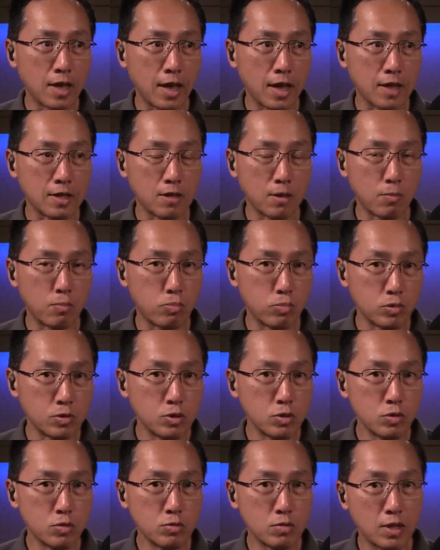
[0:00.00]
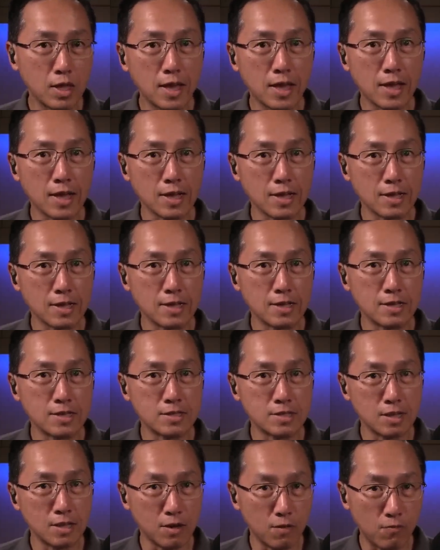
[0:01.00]
And the blue thing
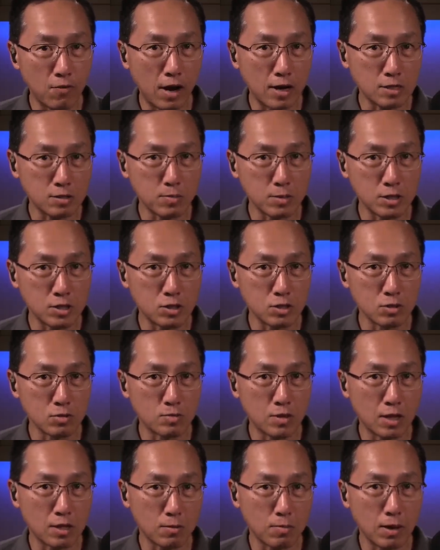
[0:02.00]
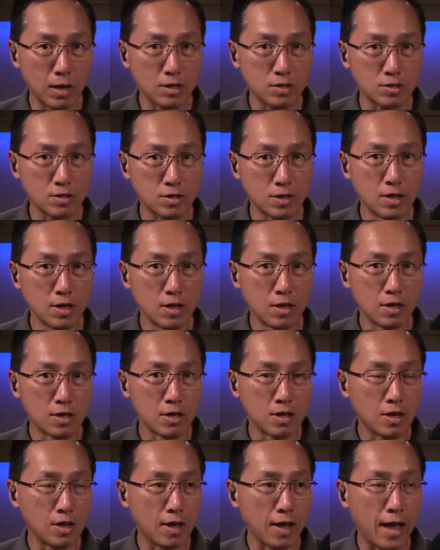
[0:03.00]
is the nephrostomy tube that the patient
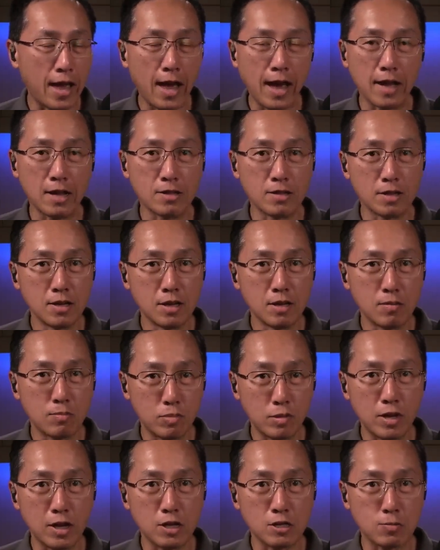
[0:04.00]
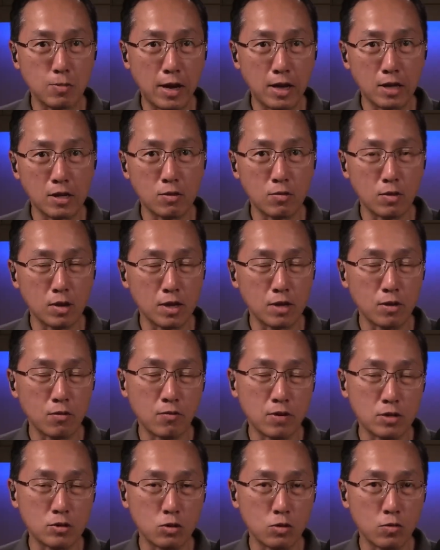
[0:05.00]
uh, had placed by inter
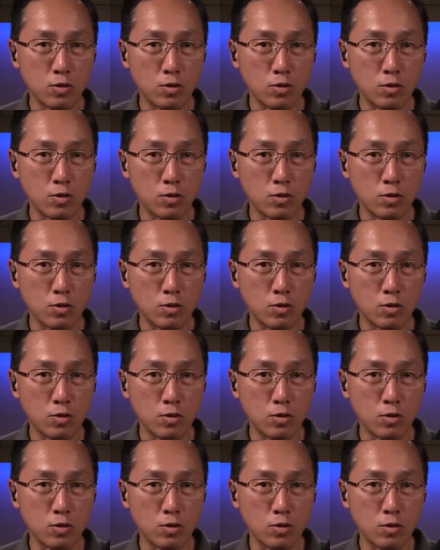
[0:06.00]
interventional